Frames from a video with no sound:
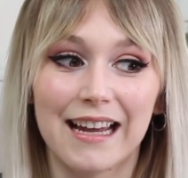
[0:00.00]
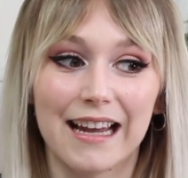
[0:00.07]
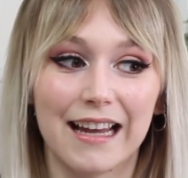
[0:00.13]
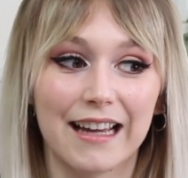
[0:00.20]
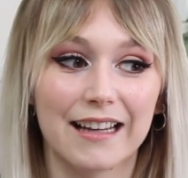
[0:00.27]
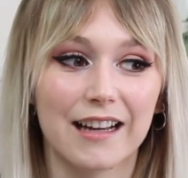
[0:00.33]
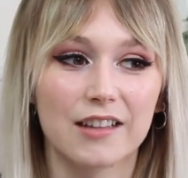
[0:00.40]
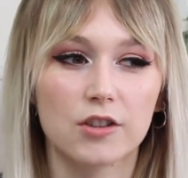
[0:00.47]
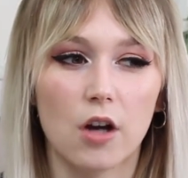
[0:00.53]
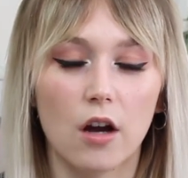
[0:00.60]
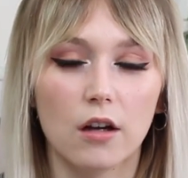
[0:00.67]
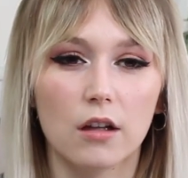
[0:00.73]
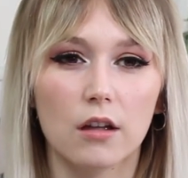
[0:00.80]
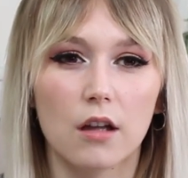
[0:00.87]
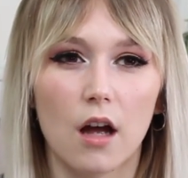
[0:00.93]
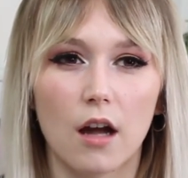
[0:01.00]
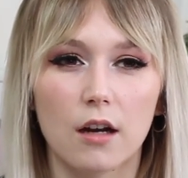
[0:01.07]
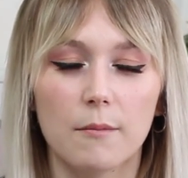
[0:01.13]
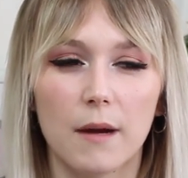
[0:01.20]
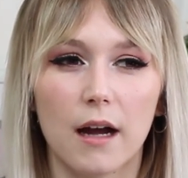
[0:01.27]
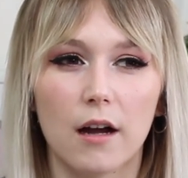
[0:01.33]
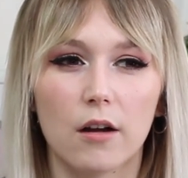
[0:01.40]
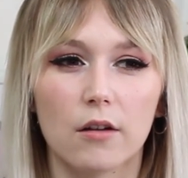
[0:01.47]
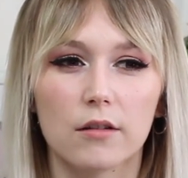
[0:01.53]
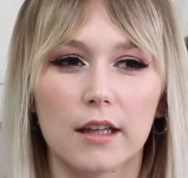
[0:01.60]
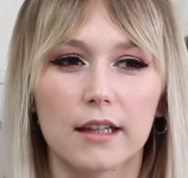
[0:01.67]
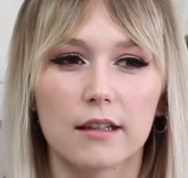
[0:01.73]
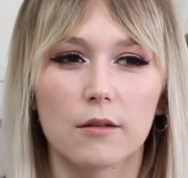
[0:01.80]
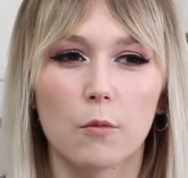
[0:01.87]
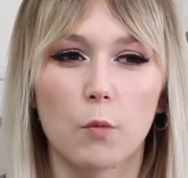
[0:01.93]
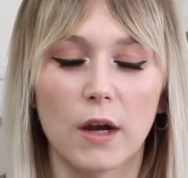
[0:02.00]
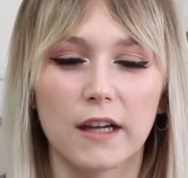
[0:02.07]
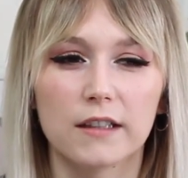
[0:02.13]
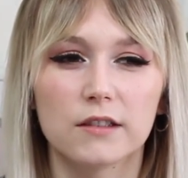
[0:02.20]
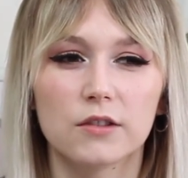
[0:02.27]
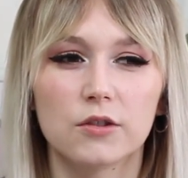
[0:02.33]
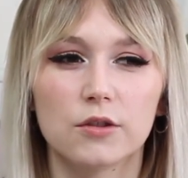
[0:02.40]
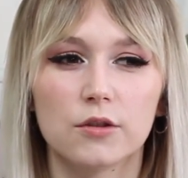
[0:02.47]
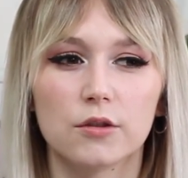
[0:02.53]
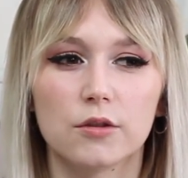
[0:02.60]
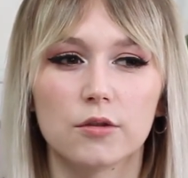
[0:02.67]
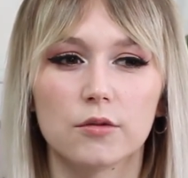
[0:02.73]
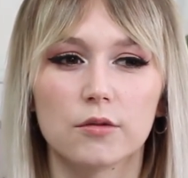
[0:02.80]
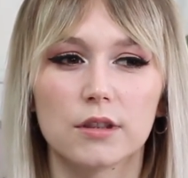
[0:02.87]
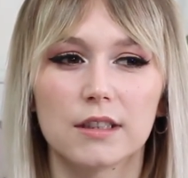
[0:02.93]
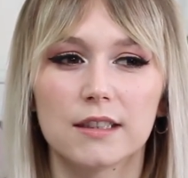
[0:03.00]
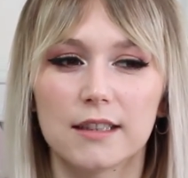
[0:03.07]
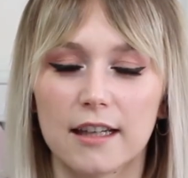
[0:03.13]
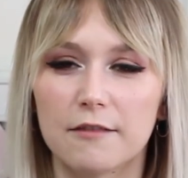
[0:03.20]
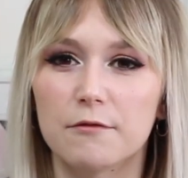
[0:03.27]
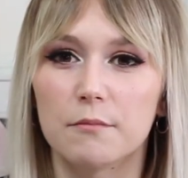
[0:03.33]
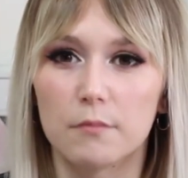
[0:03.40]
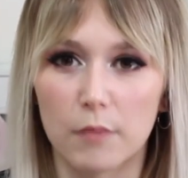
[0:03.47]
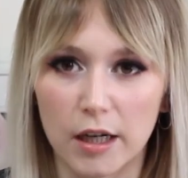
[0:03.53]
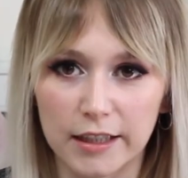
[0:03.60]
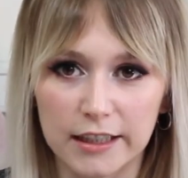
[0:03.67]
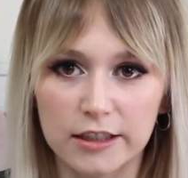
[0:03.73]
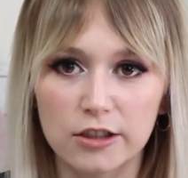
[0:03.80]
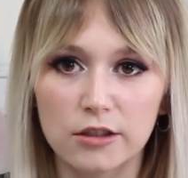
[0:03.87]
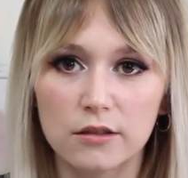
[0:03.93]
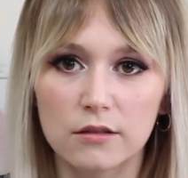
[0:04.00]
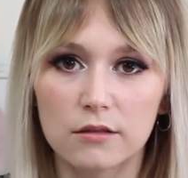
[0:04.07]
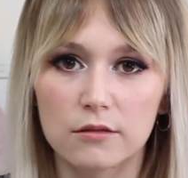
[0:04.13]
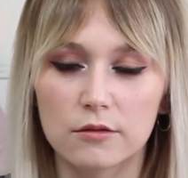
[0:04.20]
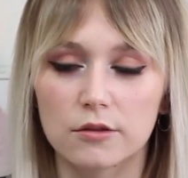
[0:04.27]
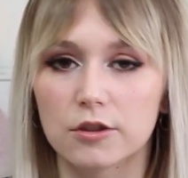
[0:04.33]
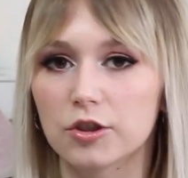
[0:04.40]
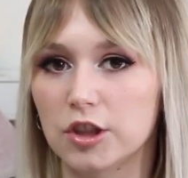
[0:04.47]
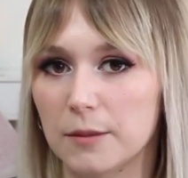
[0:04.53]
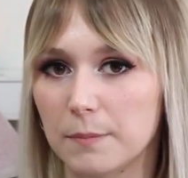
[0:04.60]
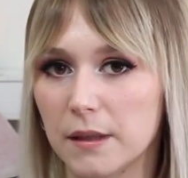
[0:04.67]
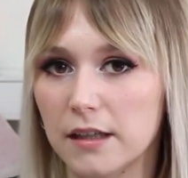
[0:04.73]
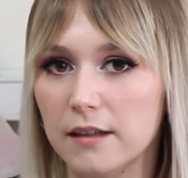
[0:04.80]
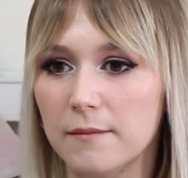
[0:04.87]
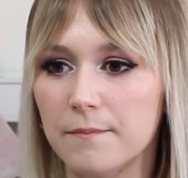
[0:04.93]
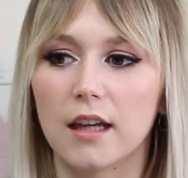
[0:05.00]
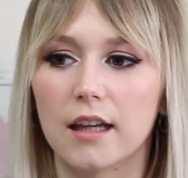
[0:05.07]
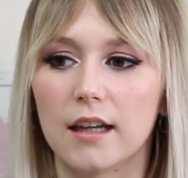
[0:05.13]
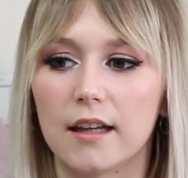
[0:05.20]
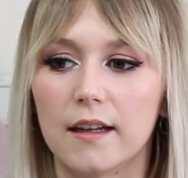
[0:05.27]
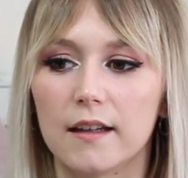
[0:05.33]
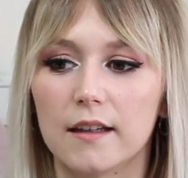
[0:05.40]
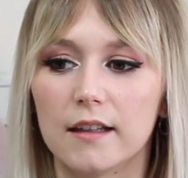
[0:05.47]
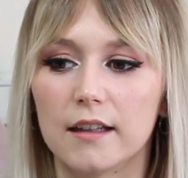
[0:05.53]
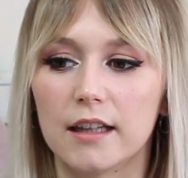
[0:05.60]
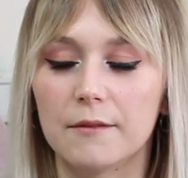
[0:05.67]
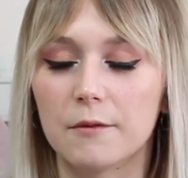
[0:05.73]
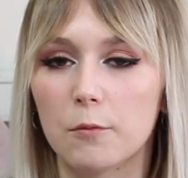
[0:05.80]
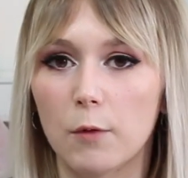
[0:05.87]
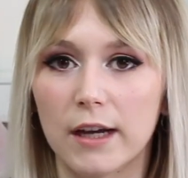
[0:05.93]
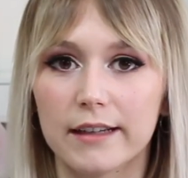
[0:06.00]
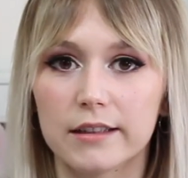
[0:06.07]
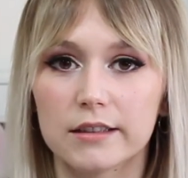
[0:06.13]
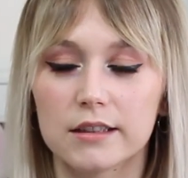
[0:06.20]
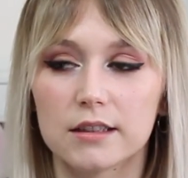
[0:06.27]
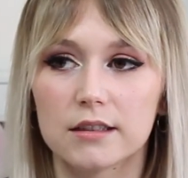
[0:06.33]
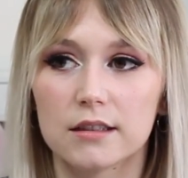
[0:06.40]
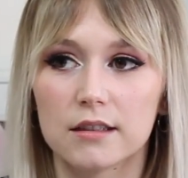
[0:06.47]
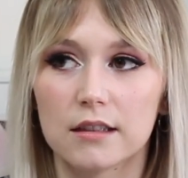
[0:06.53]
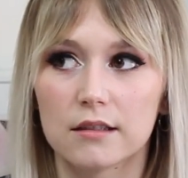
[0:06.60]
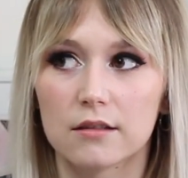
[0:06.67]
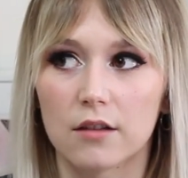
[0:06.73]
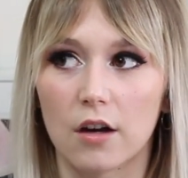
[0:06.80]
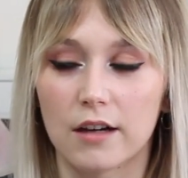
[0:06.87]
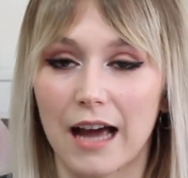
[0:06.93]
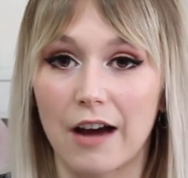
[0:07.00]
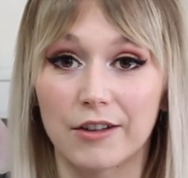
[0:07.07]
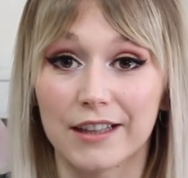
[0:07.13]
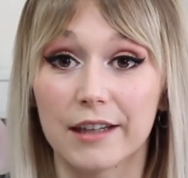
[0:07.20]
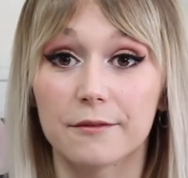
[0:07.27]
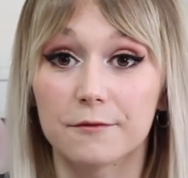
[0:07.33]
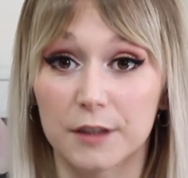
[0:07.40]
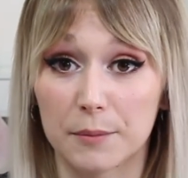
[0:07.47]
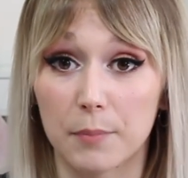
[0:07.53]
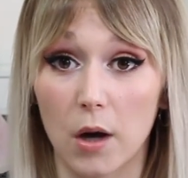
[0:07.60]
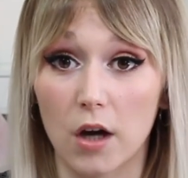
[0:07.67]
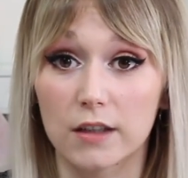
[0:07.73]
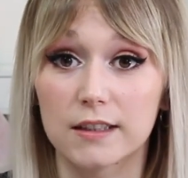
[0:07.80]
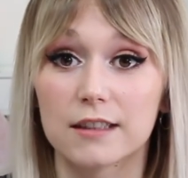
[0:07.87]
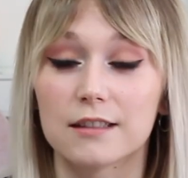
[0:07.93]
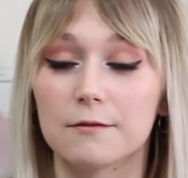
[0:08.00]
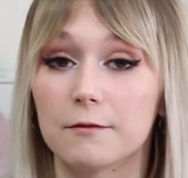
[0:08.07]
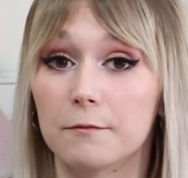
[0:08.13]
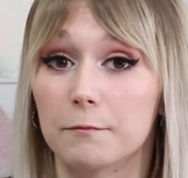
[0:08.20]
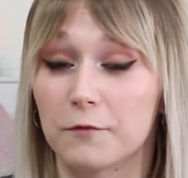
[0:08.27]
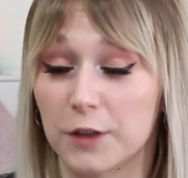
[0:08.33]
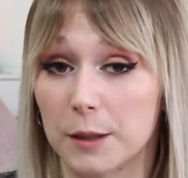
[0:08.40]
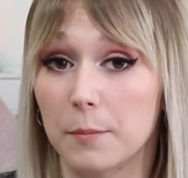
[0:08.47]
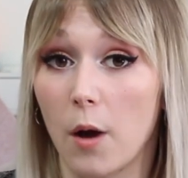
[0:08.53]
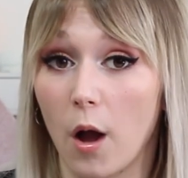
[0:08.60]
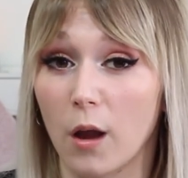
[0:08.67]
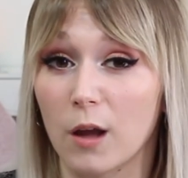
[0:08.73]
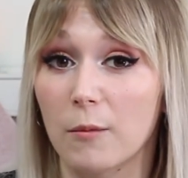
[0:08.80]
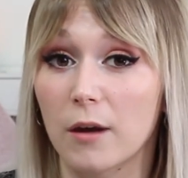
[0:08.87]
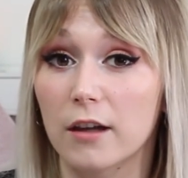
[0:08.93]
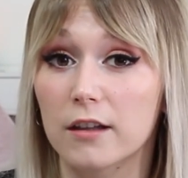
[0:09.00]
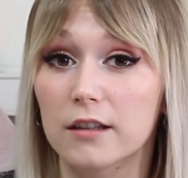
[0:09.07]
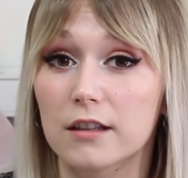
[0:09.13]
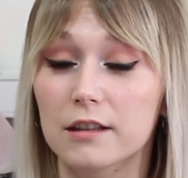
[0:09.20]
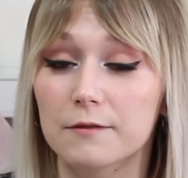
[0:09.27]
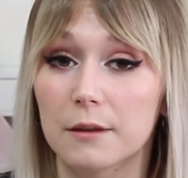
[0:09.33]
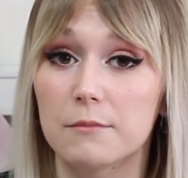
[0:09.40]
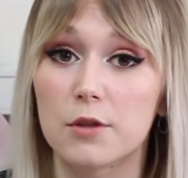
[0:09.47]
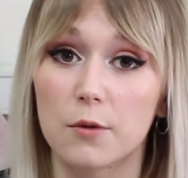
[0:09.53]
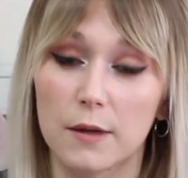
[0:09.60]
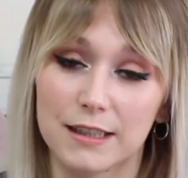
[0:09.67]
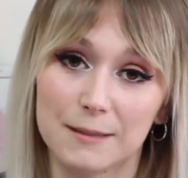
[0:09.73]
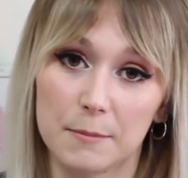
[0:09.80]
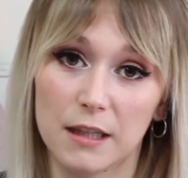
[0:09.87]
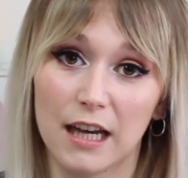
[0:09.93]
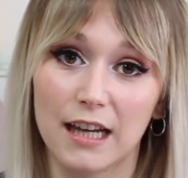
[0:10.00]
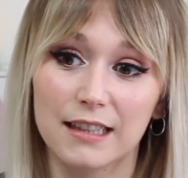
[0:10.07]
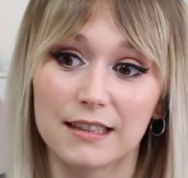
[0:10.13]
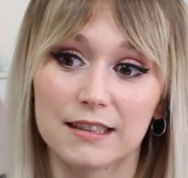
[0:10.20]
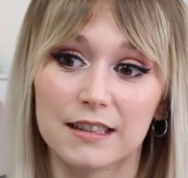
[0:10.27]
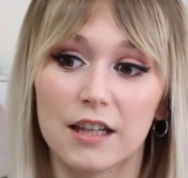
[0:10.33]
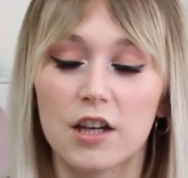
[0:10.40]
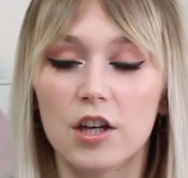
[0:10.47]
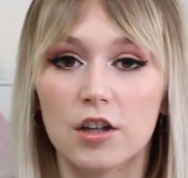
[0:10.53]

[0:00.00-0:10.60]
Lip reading: And I talk a lot about like ways to save money through shipping and even ways on how to get free boxes and free poly mailers from USPS.